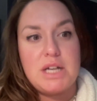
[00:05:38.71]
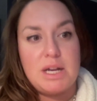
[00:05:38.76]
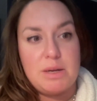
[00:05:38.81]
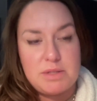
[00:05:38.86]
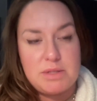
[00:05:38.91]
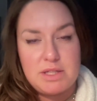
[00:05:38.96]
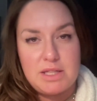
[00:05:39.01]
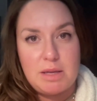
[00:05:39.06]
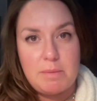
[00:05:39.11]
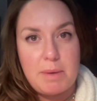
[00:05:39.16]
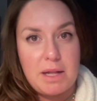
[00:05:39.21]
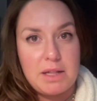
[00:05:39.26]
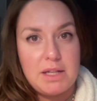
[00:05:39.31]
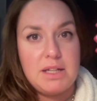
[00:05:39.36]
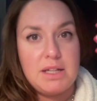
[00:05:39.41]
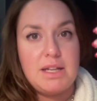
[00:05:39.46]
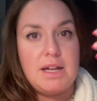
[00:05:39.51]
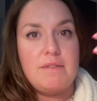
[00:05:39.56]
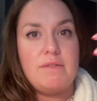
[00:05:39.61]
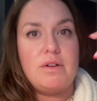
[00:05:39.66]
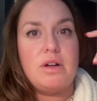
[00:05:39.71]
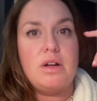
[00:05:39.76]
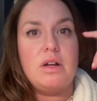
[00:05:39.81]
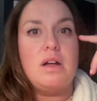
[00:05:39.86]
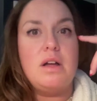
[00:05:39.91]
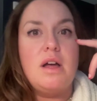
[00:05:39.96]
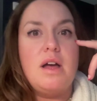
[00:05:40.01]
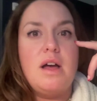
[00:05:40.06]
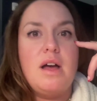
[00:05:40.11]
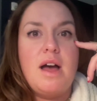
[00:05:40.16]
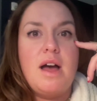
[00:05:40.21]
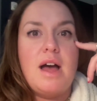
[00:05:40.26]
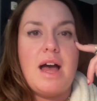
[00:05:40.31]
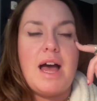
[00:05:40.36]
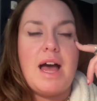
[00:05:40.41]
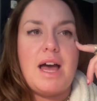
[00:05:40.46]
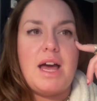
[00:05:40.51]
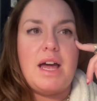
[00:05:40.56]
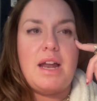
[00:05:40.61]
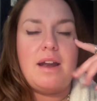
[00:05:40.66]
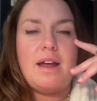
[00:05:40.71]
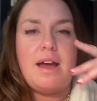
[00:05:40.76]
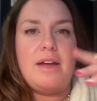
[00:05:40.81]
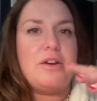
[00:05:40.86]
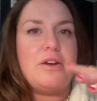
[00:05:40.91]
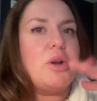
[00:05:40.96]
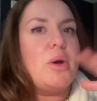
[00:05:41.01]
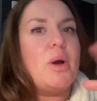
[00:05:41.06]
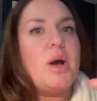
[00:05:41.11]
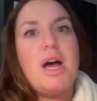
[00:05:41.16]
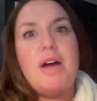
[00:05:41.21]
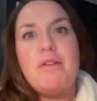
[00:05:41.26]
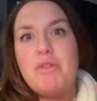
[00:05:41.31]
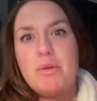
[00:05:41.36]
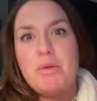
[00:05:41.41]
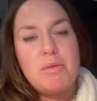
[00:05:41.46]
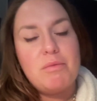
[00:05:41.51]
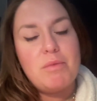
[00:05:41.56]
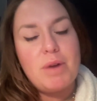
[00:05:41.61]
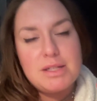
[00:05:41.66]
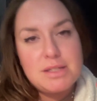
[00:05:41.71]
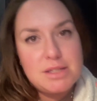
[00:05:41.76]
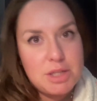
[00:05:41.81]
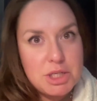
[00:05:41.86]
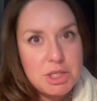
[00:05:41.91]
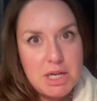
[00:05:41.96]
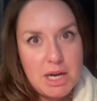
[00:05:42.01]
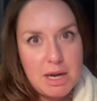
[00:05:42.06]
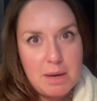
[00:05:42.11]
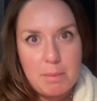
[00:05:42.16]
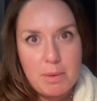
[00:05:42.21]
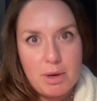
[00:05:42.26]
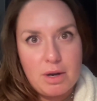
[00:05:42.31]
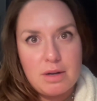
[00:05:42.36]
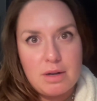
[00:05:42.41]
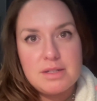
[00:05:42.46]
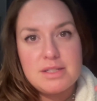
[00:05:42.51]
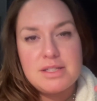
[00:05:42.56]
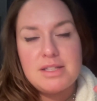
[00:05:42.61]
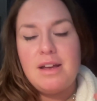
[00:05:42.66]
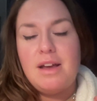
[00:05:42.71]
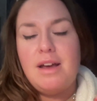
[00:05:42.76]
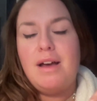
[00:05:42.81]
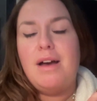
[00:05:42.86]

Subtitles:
I was in the appellate level, and I don't know how everyone runs their chambers,